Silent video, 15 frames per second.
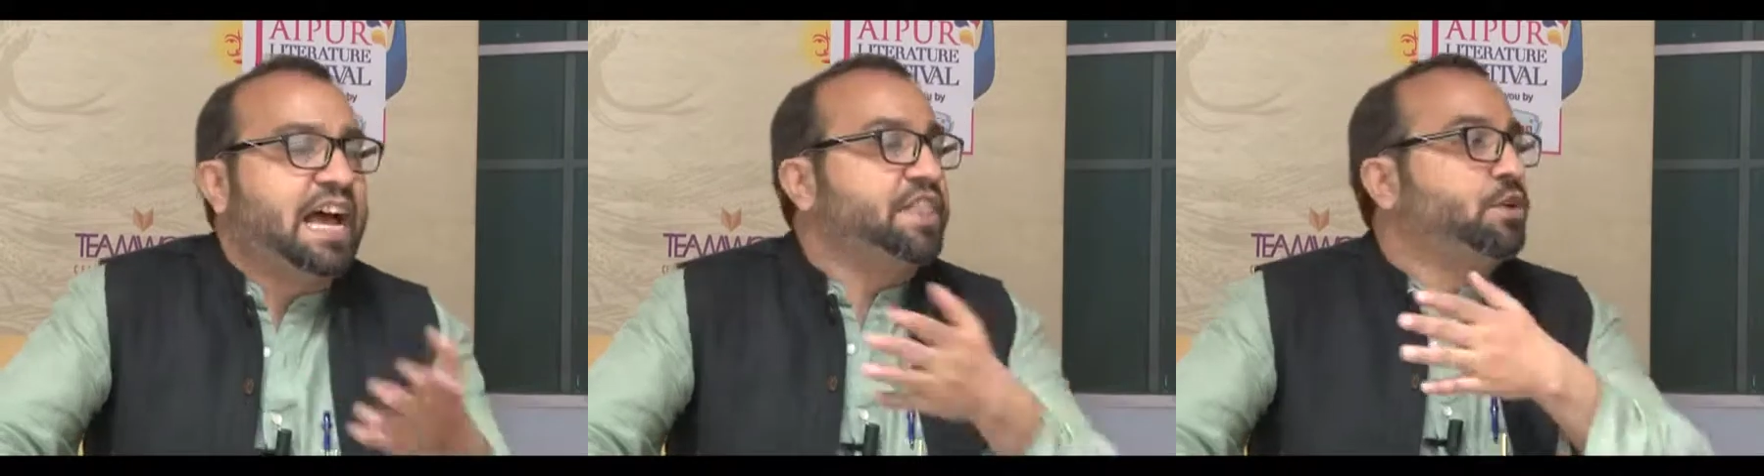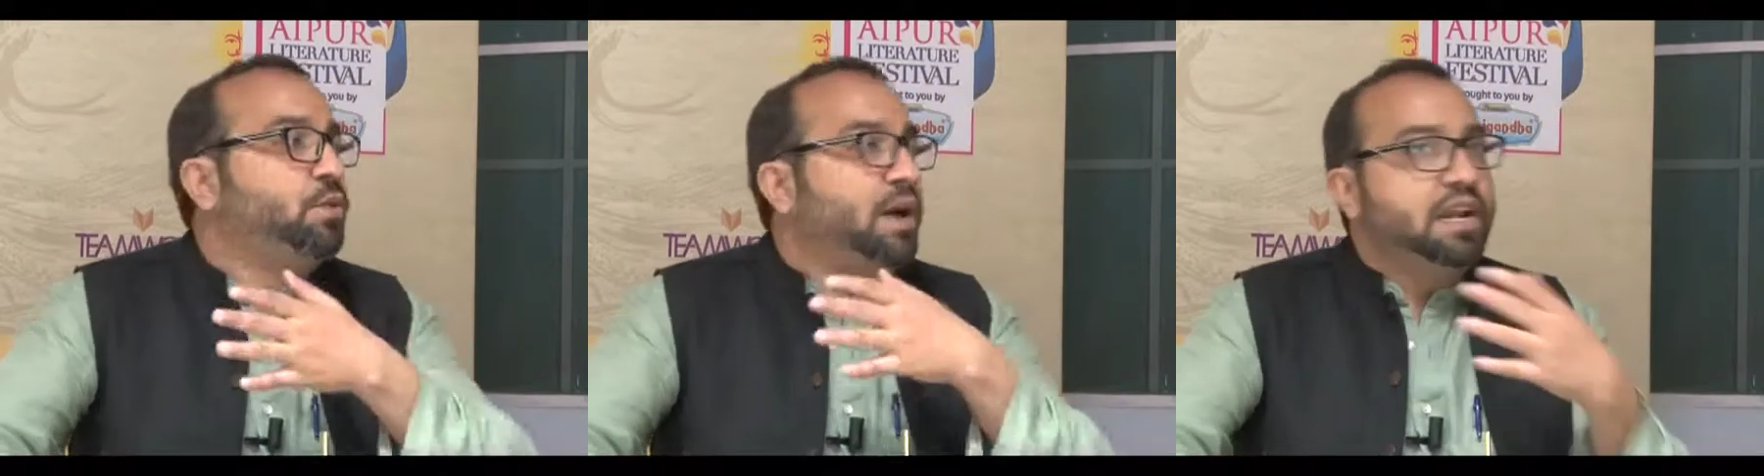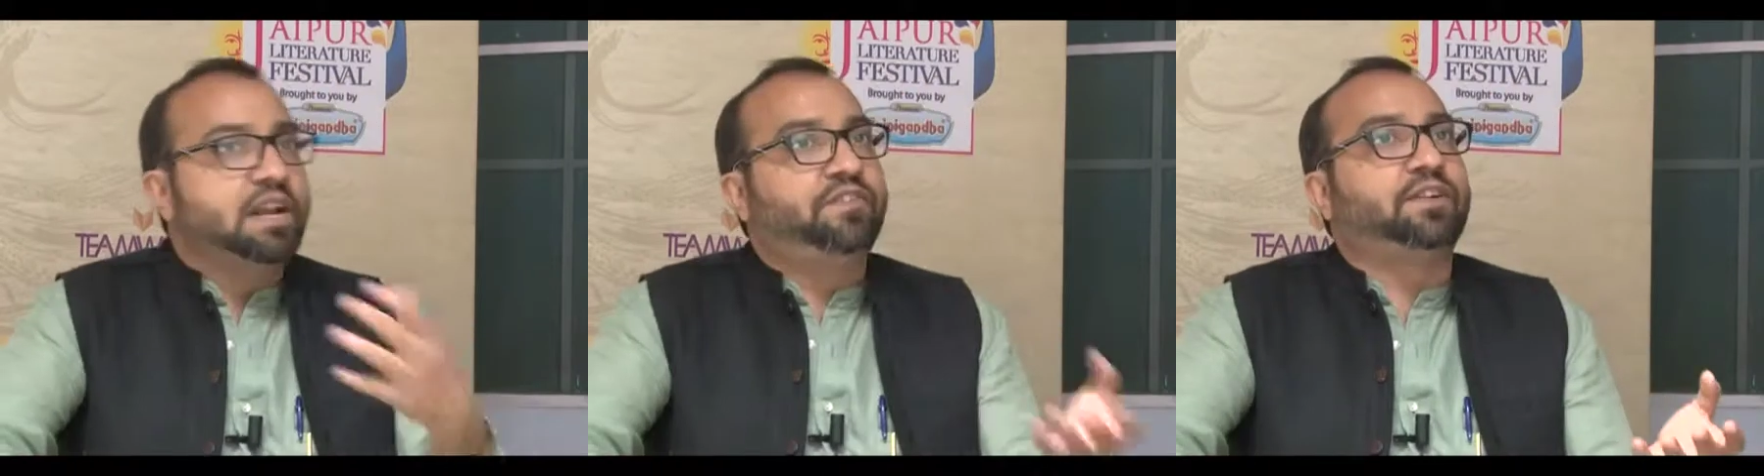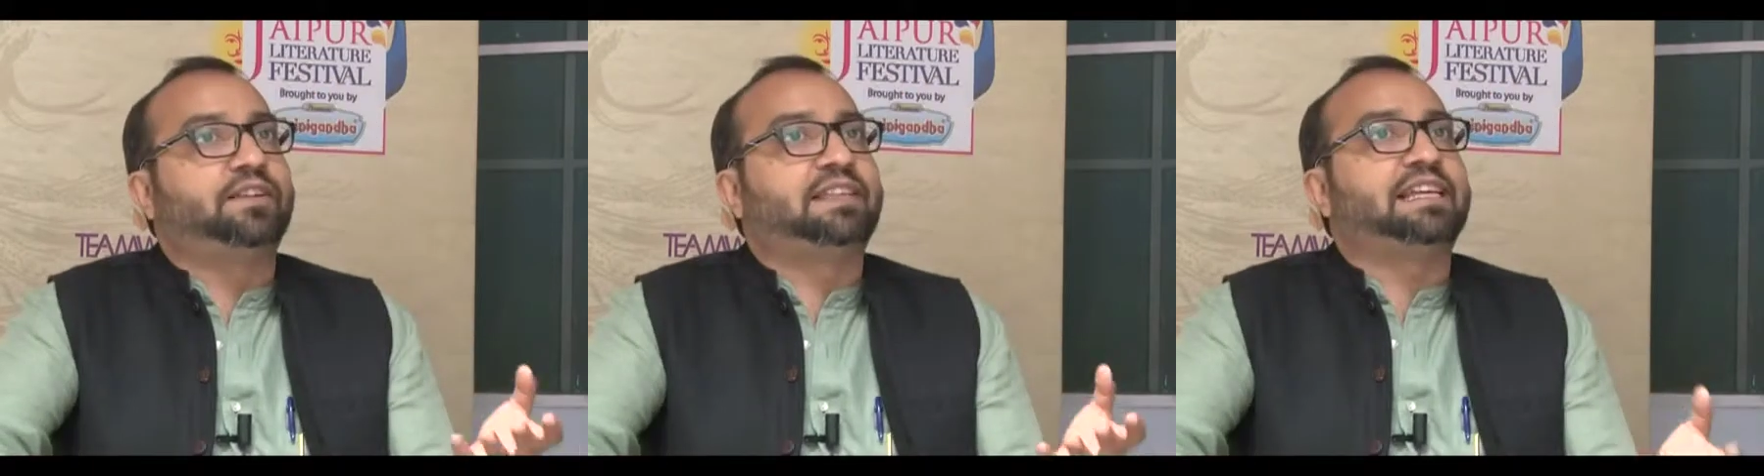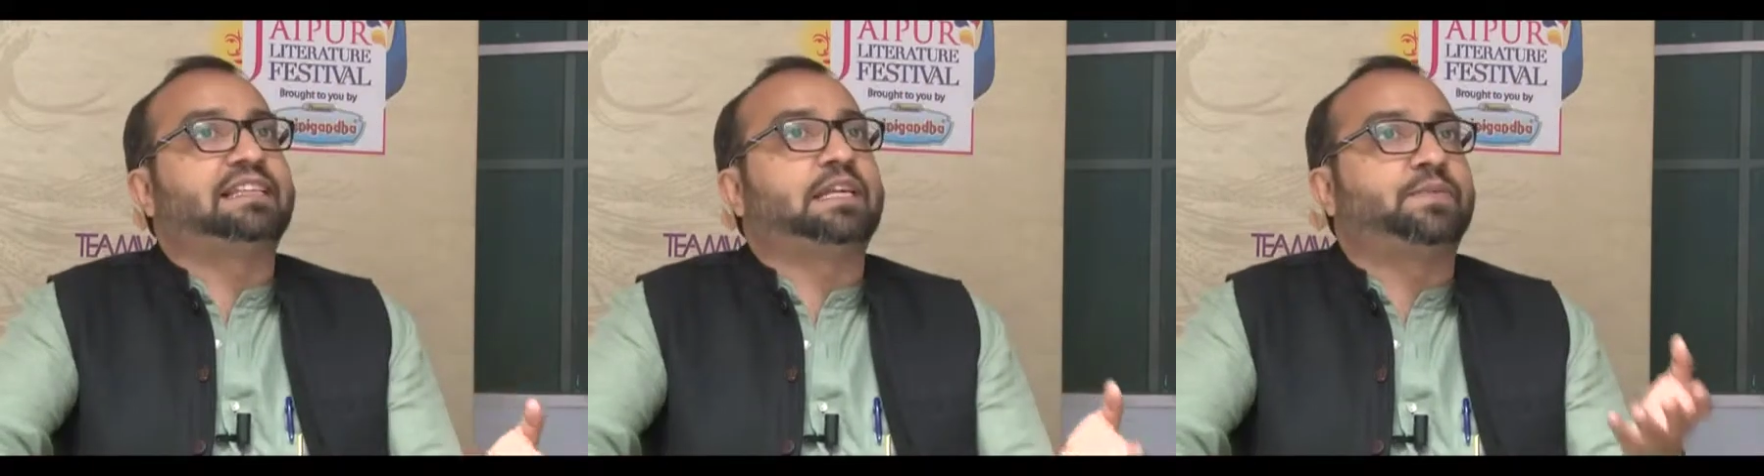And the wonderful
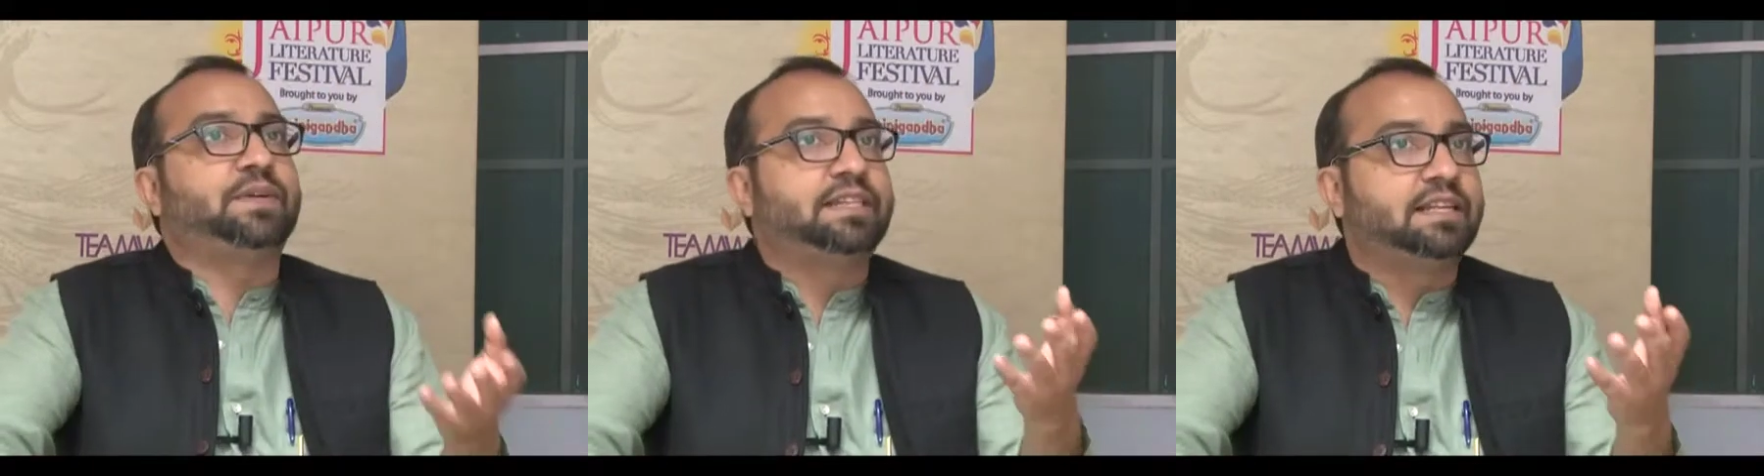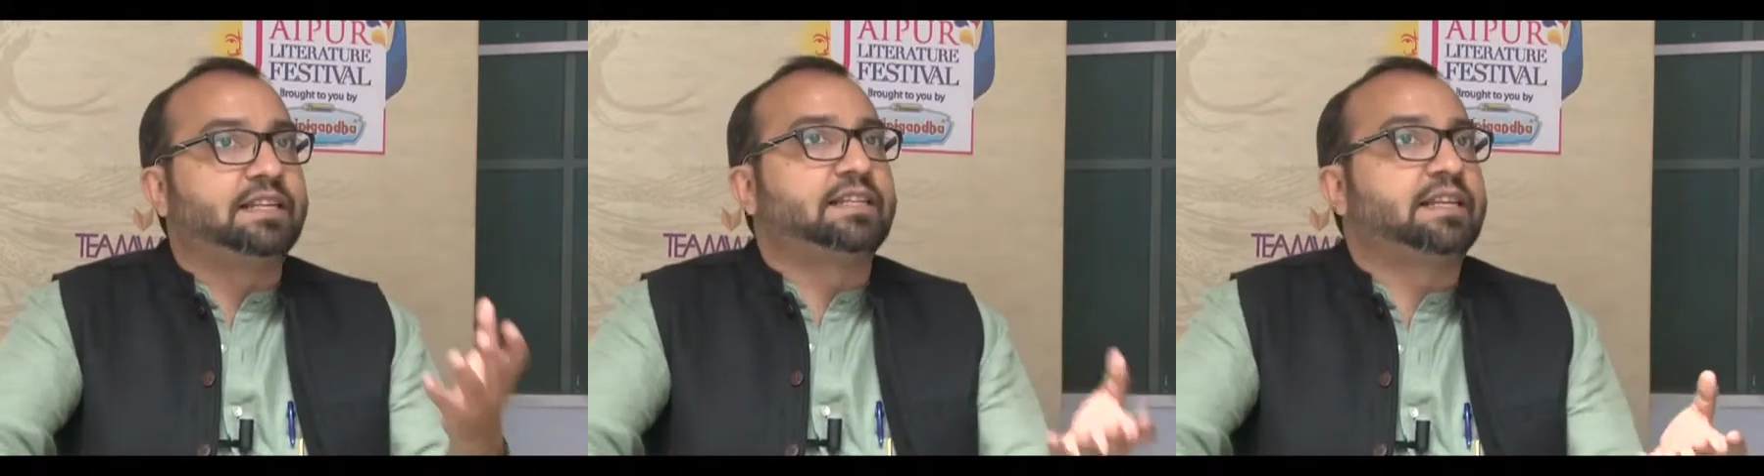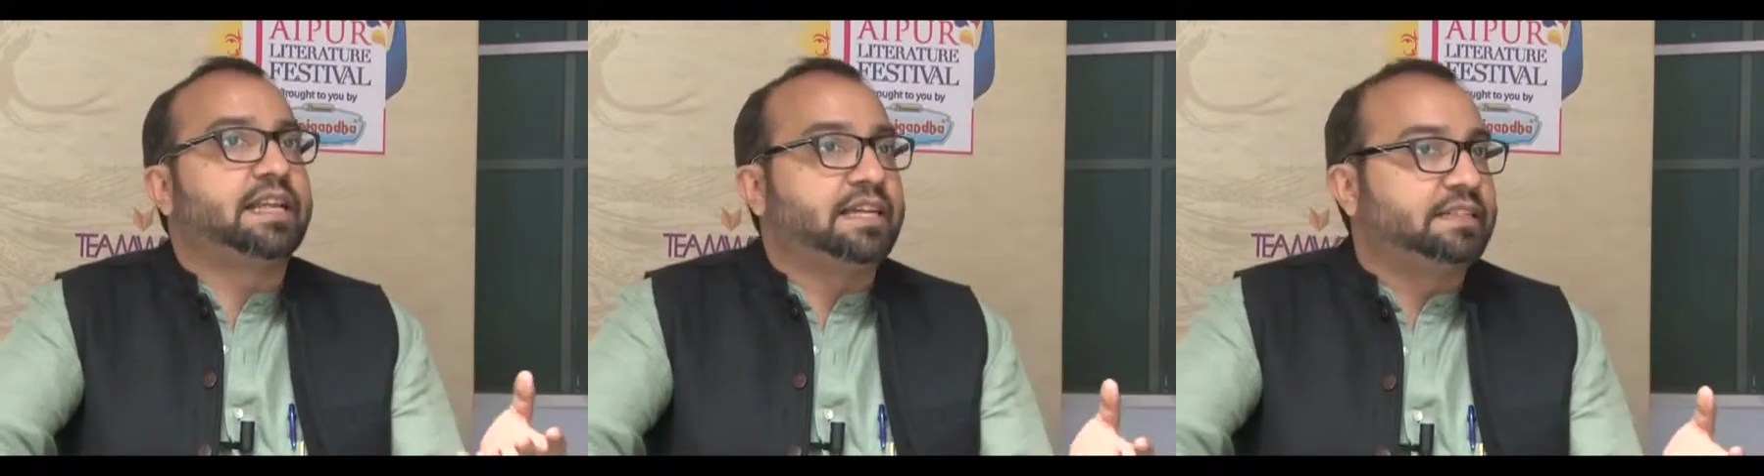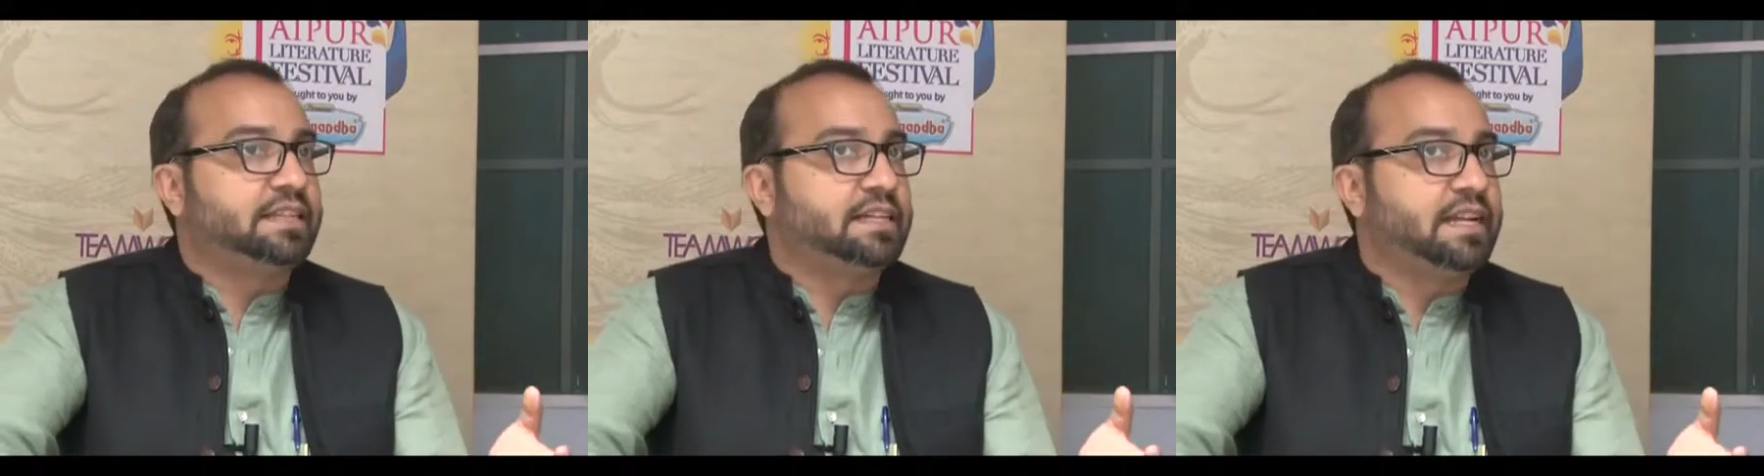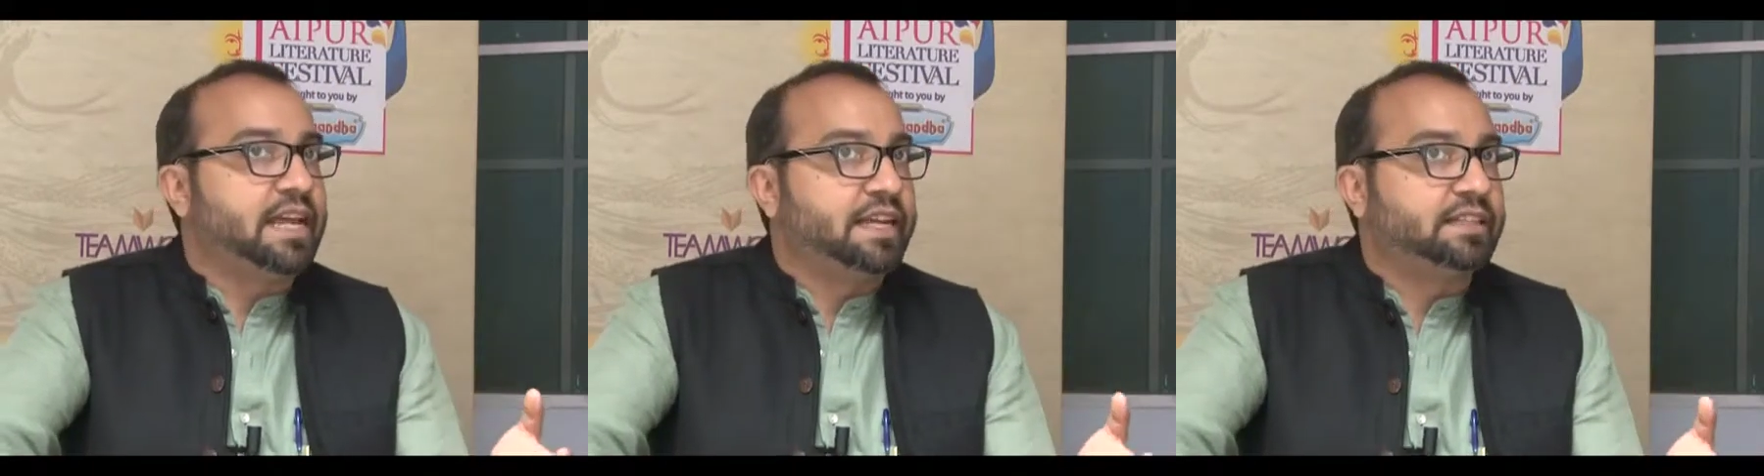thing that we did in, the
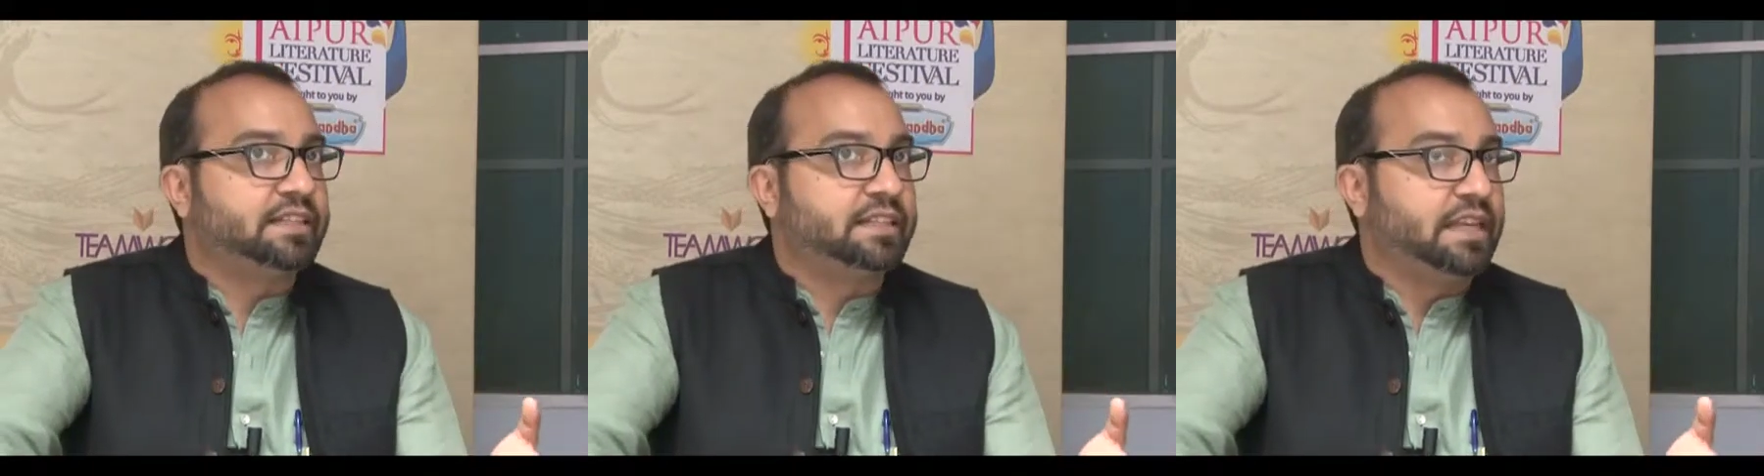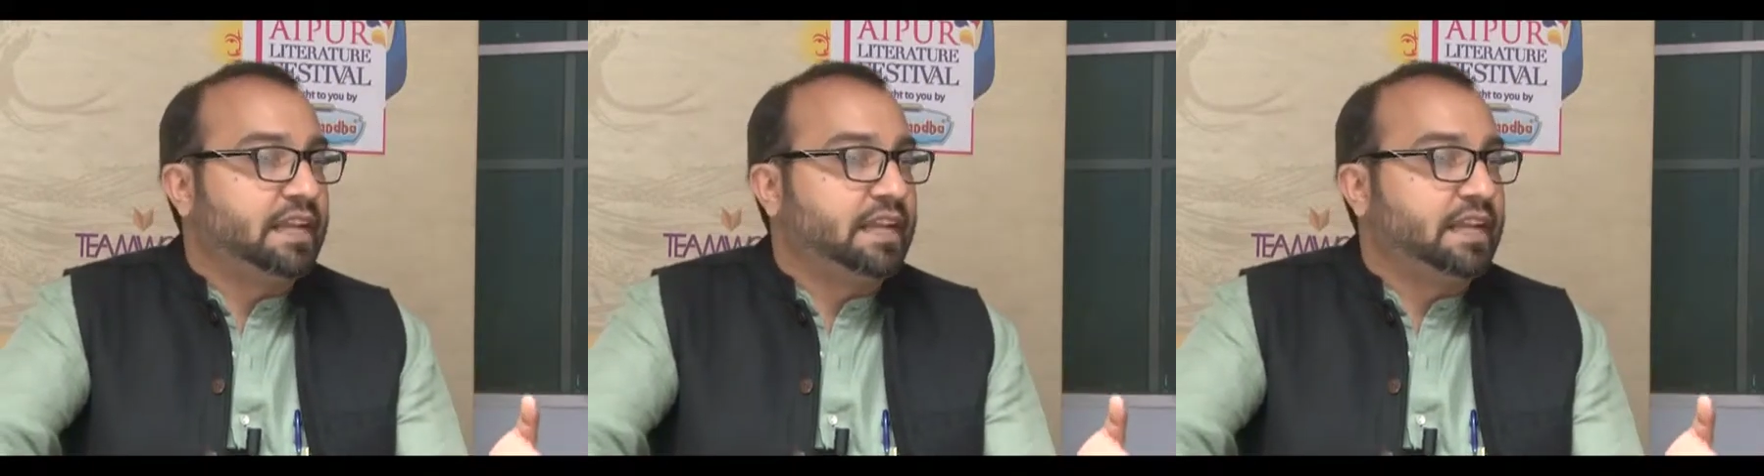nineteen ninety,